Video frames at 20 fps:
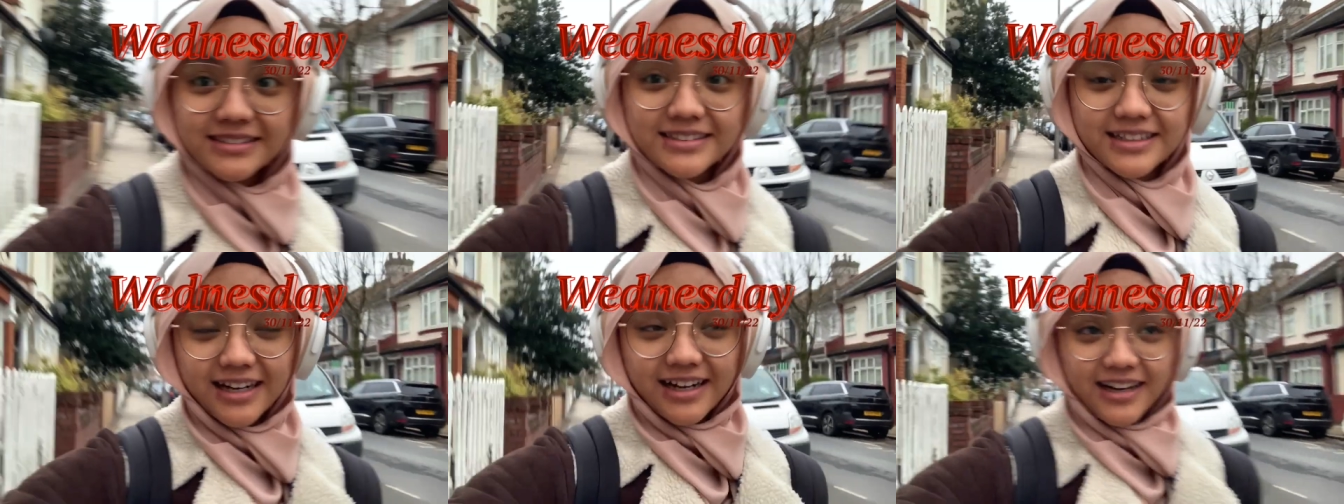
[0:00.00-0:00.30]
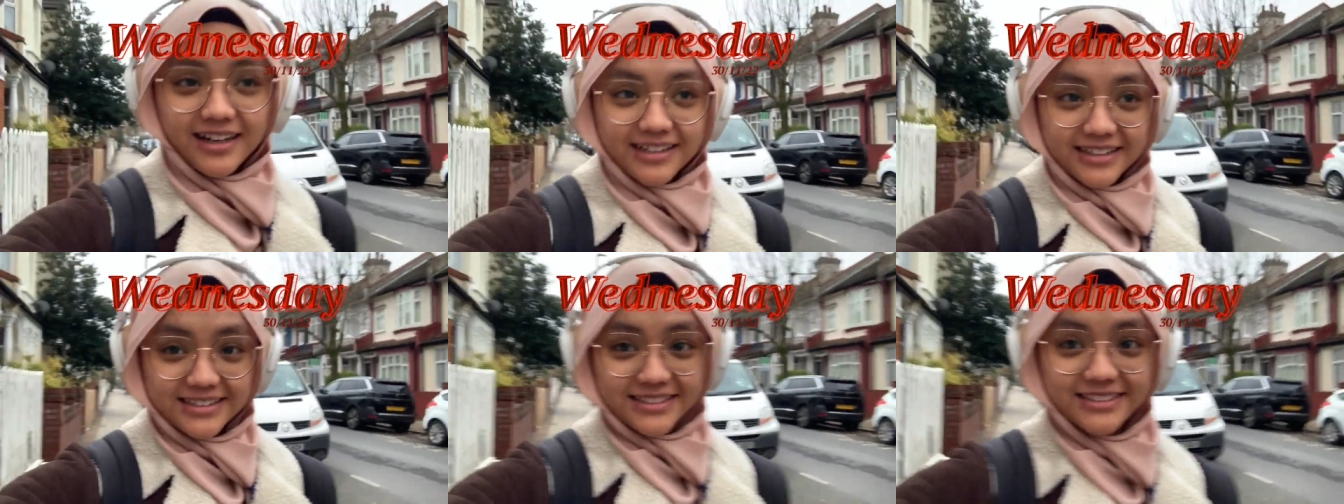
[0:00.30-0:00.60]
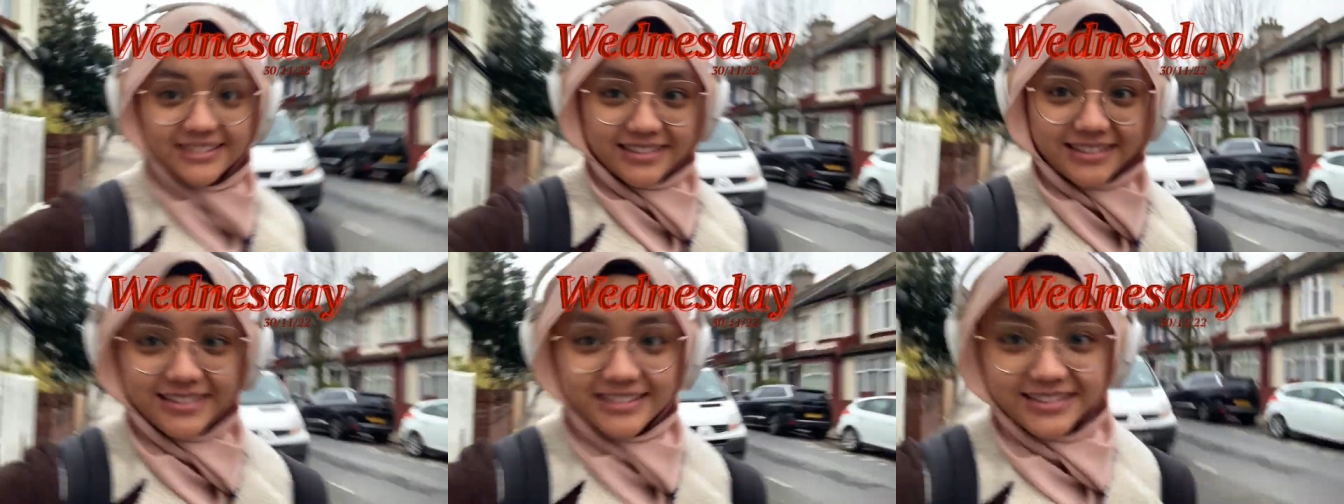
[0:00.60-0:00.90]
guys
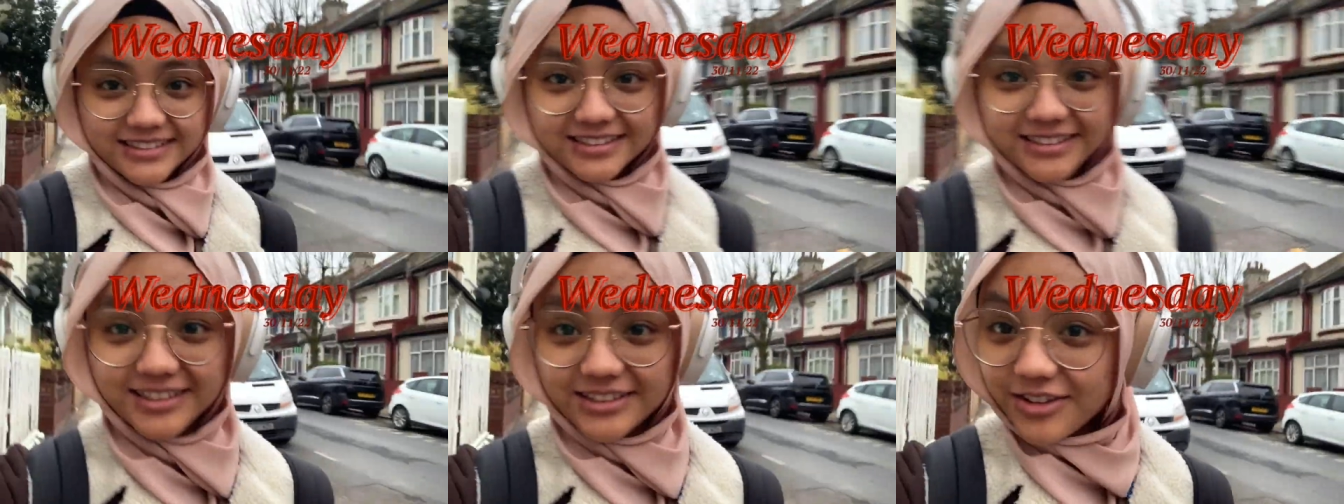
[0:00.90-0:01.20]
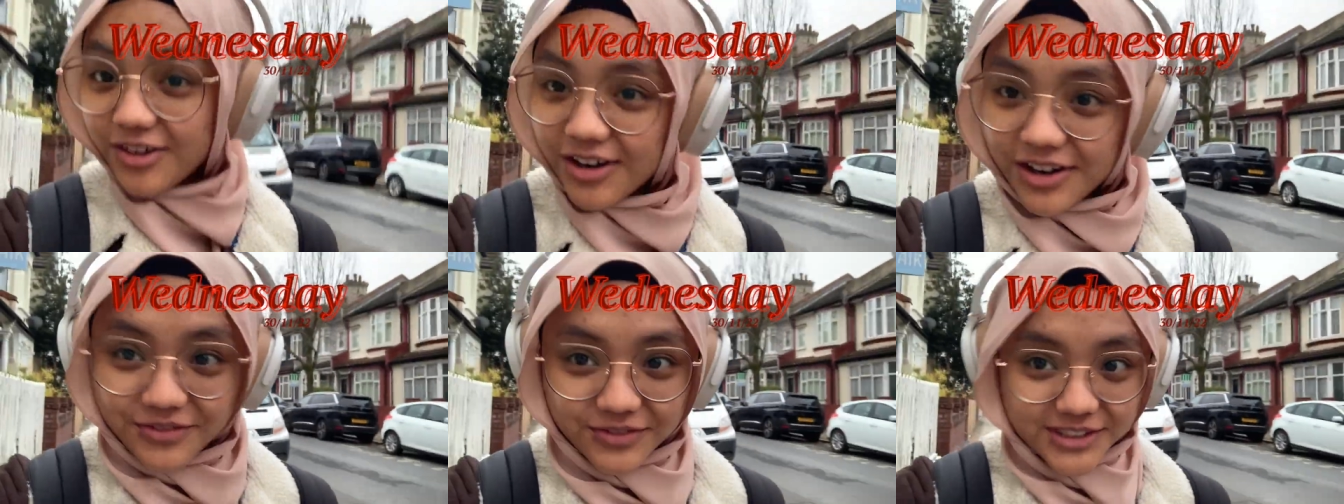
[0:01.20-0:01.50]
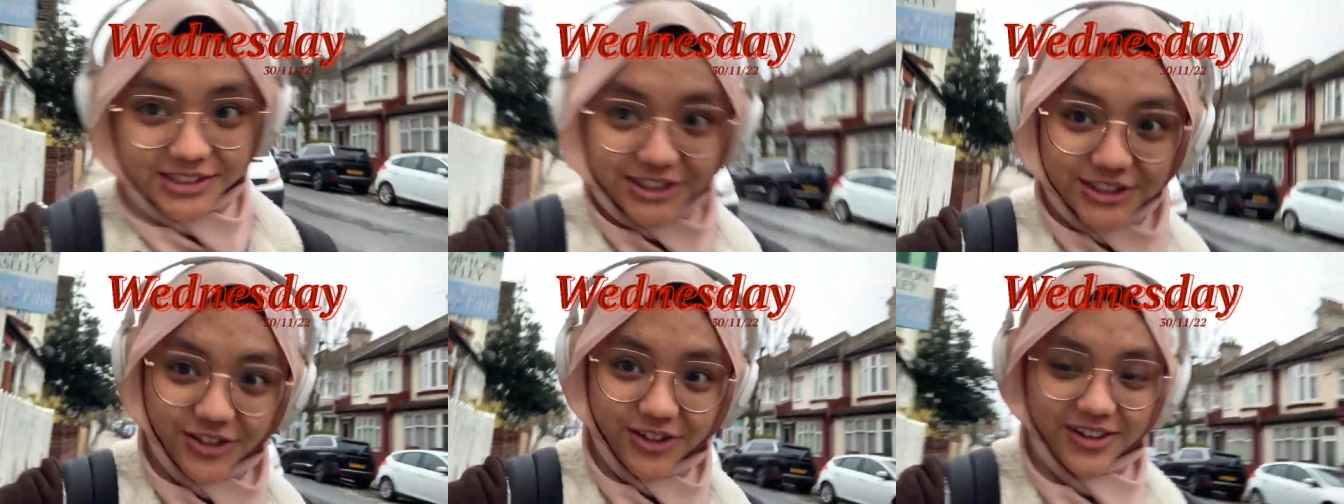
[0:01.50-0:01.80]
it's not even
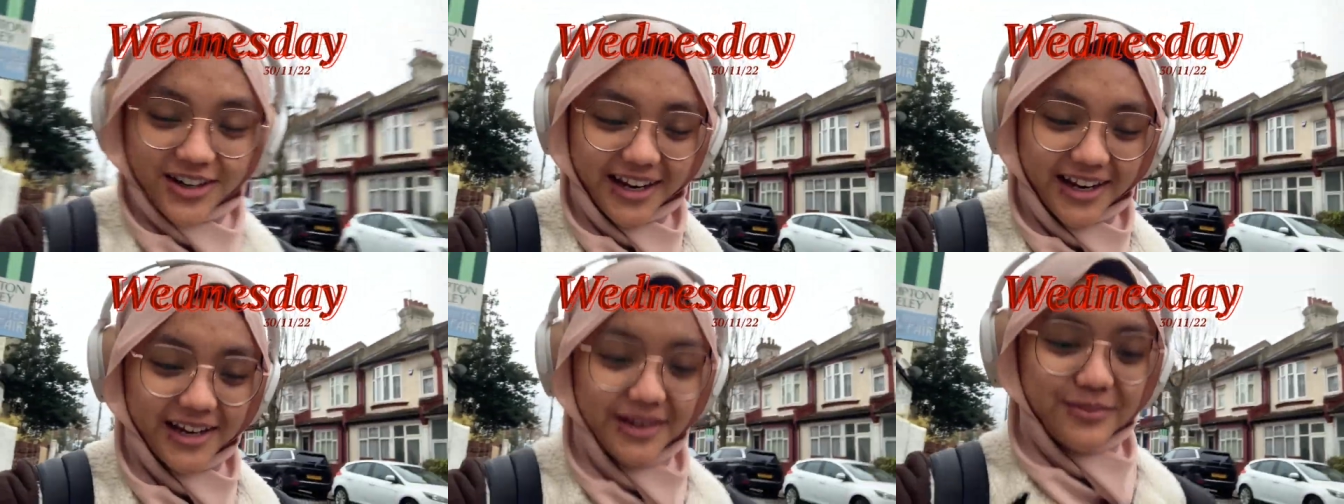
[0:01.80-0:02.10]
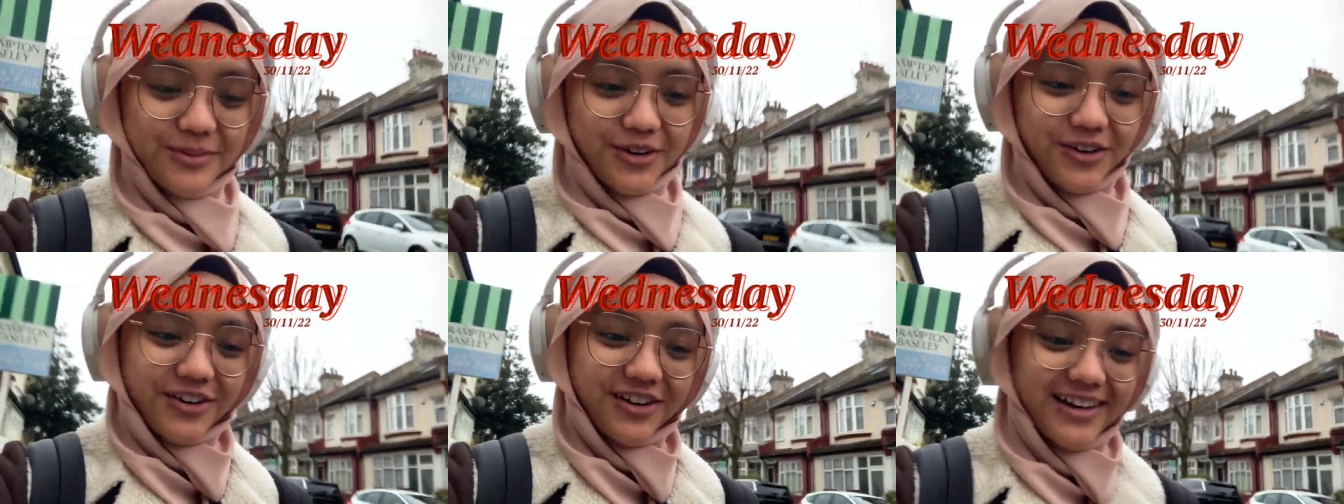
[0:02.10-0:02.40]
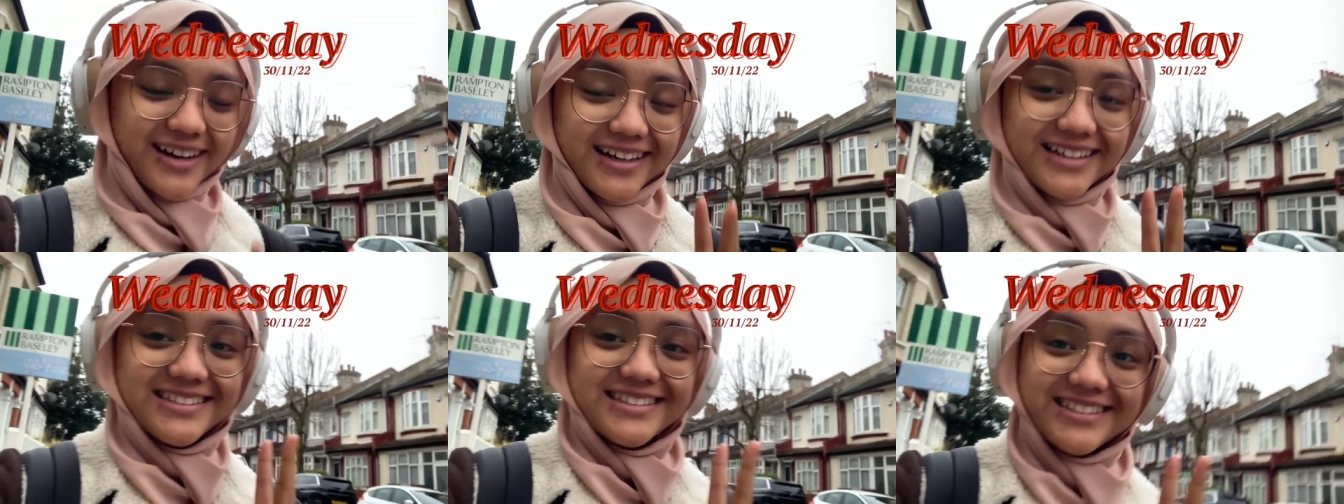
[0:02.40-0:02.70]
a joke anymore
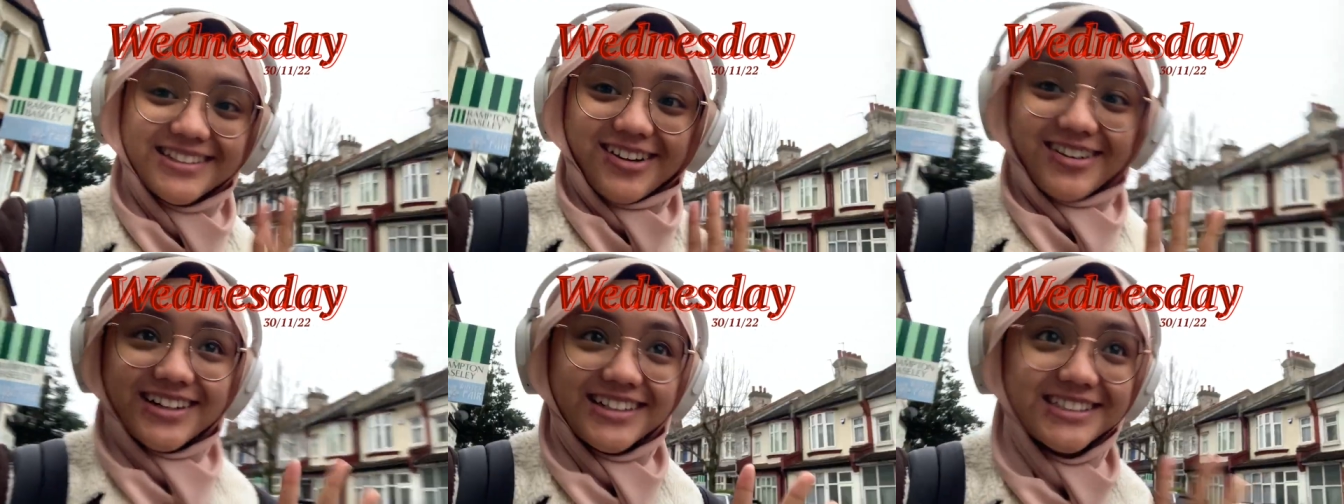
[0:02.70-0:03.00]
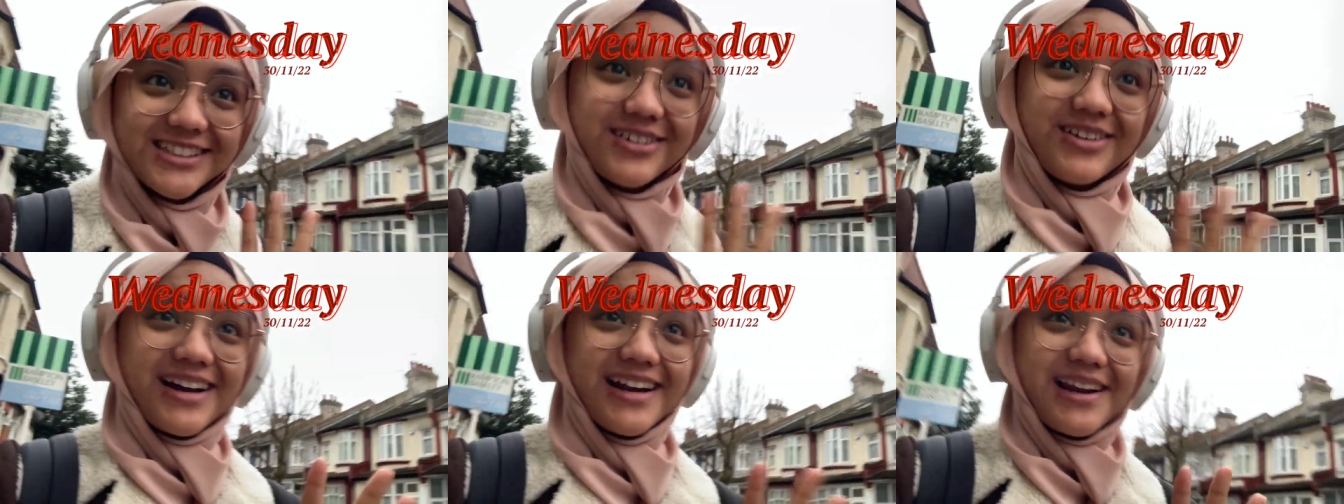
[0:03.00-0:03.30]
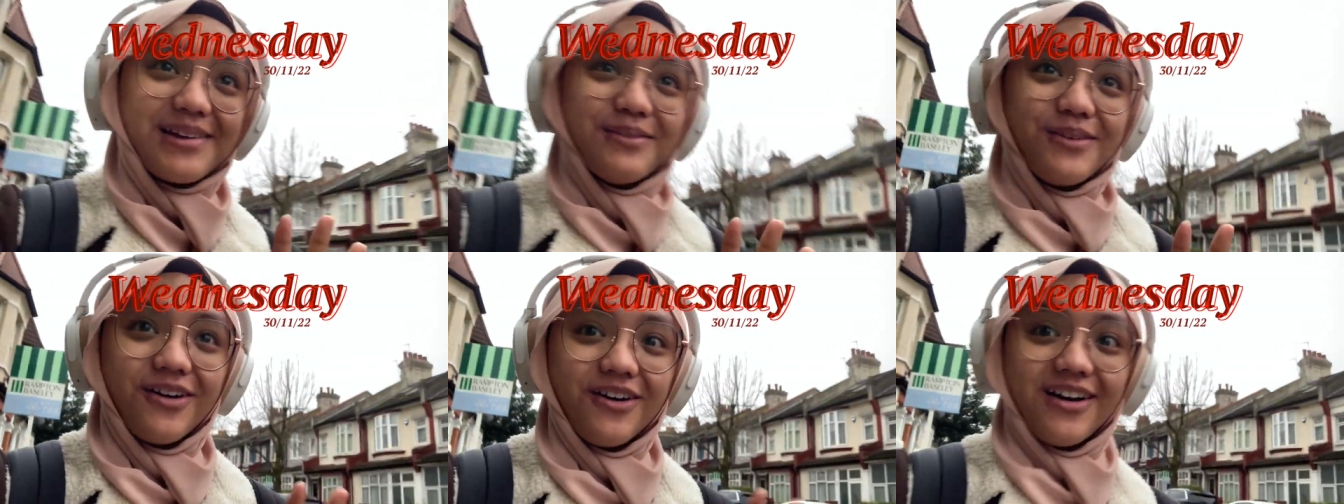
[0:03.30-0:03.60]
it's not a joke
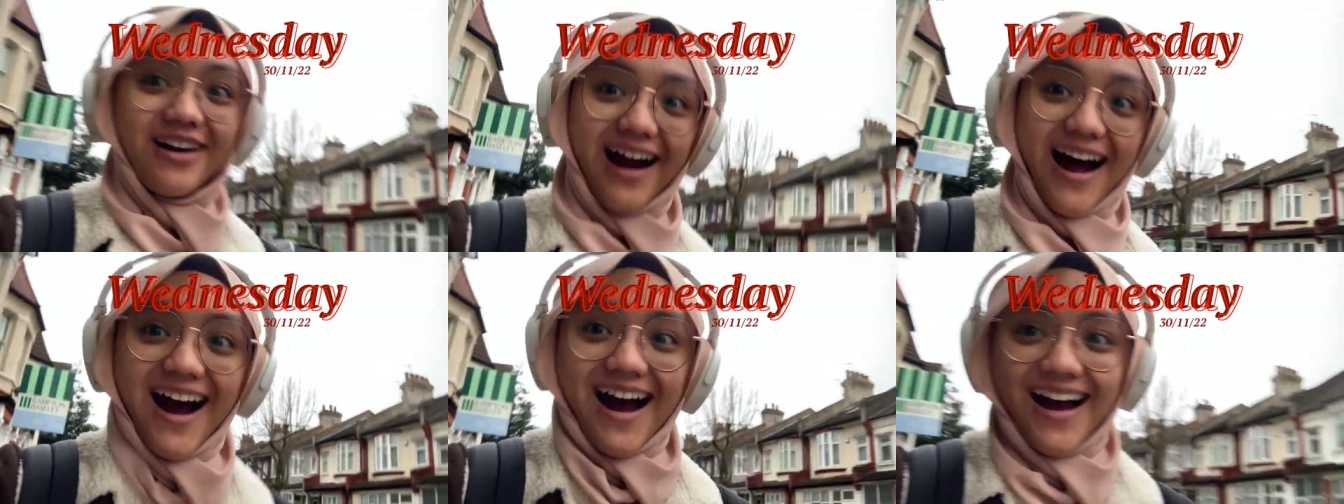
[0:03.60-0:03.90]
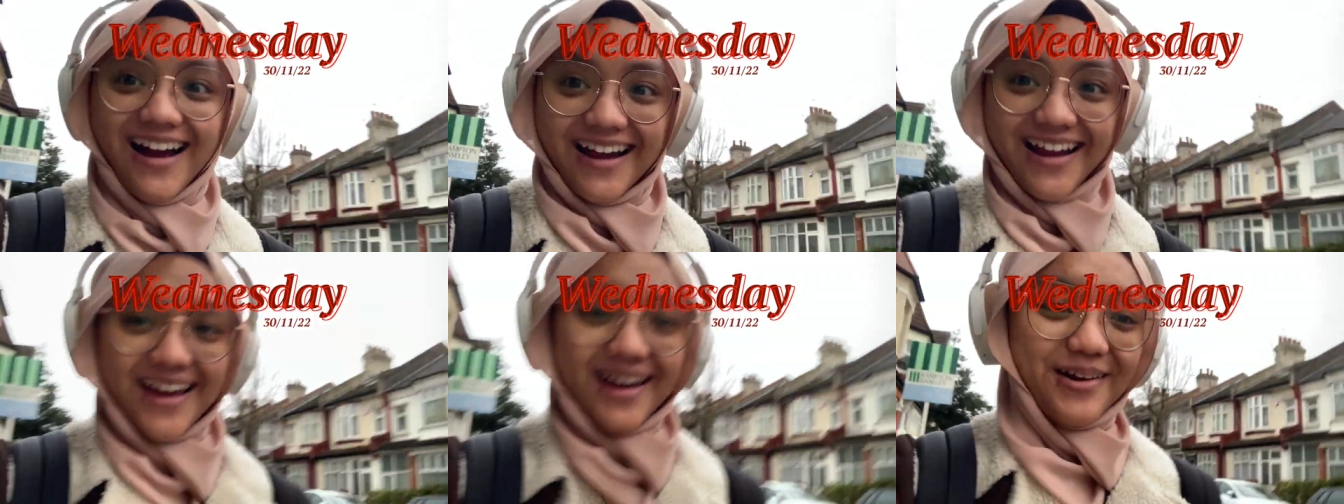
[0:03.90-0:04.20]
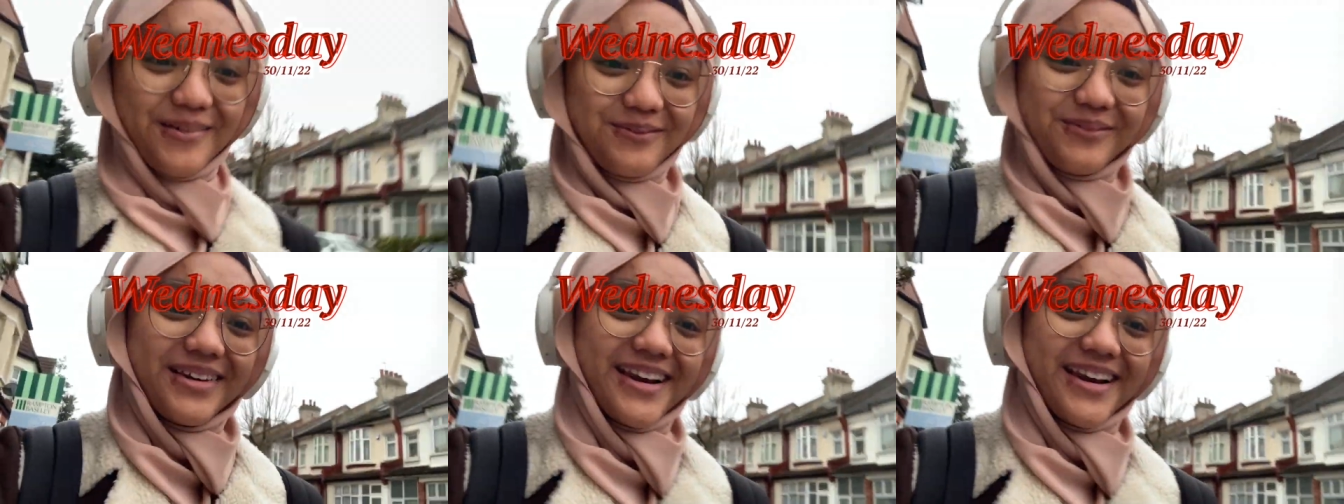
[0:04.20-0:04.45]
anymore i am